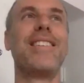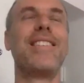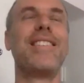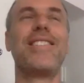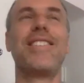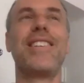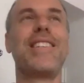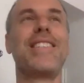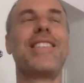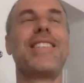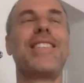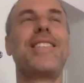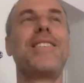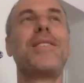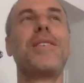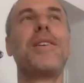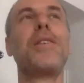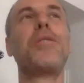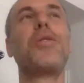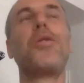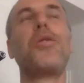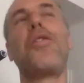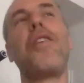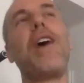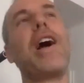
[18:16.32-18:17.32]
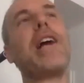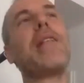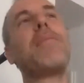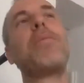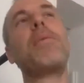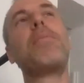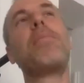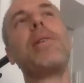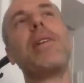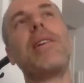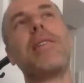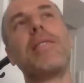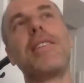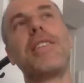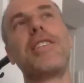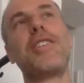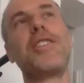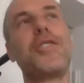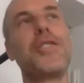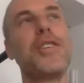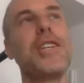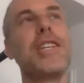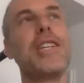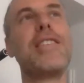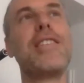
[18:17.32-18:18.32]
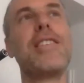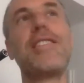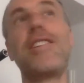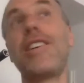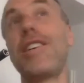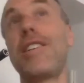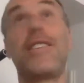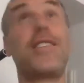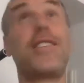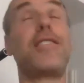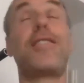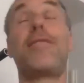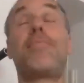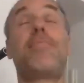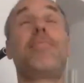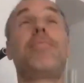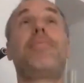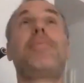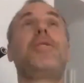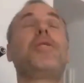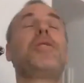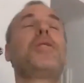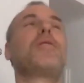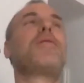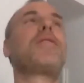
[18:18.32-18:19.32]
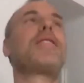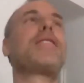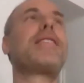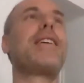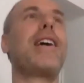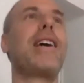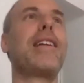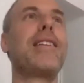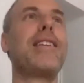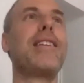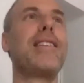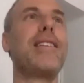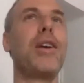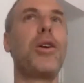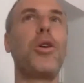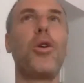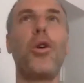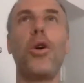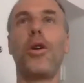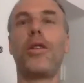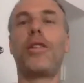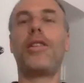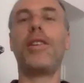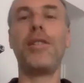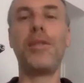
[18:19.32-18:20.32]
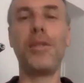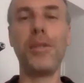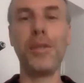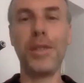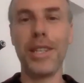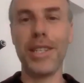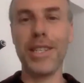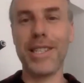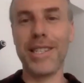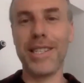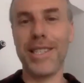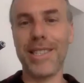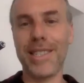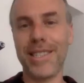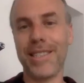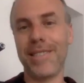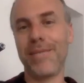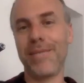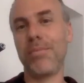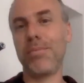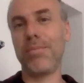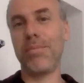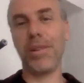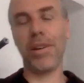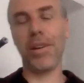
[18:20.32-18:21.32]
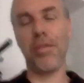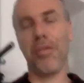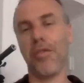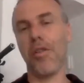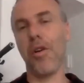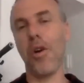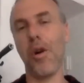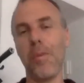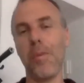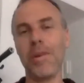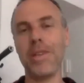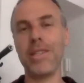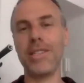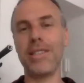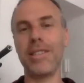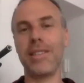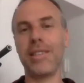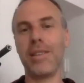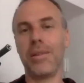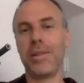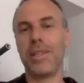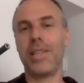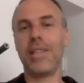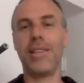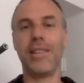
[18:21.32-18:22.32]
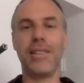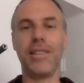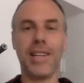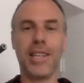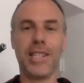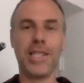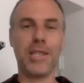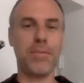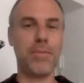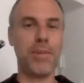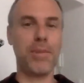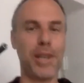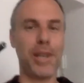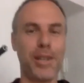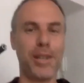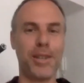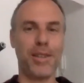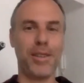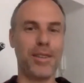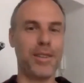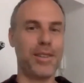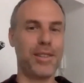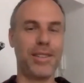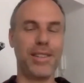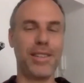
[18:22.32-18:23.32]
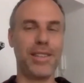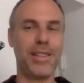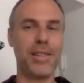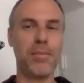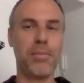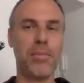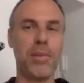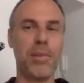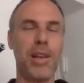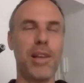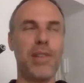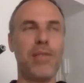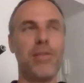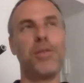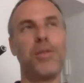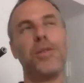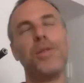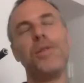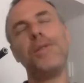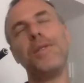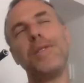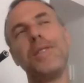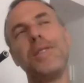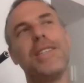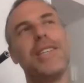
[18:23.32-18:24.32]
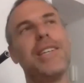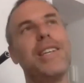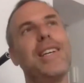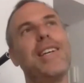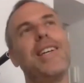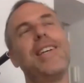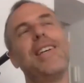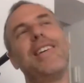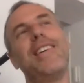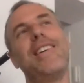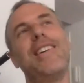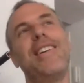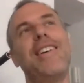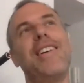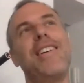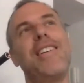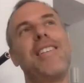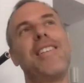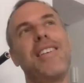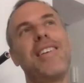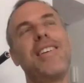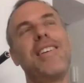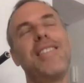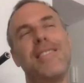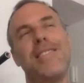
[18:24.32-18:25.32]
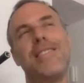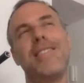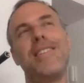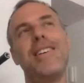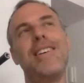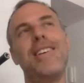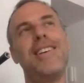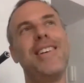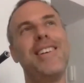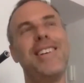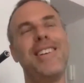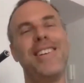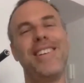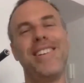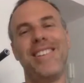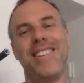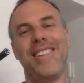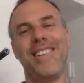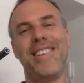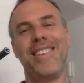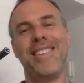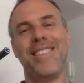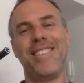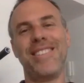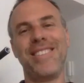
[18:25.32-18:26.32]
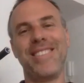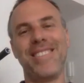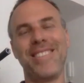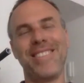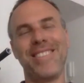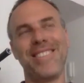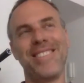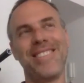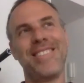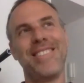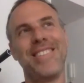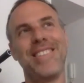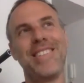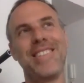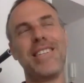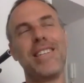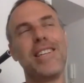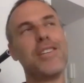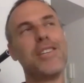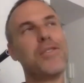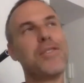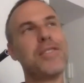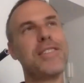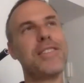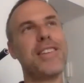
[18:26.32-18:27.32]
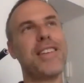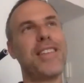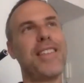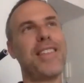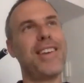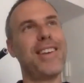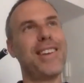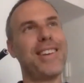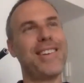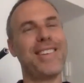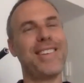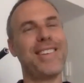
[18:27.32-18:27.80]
just, you know, to find people on the street that just all of a sudden they caught into this performance that they didn't expect and didn't plan to. I think it's an interesting thing.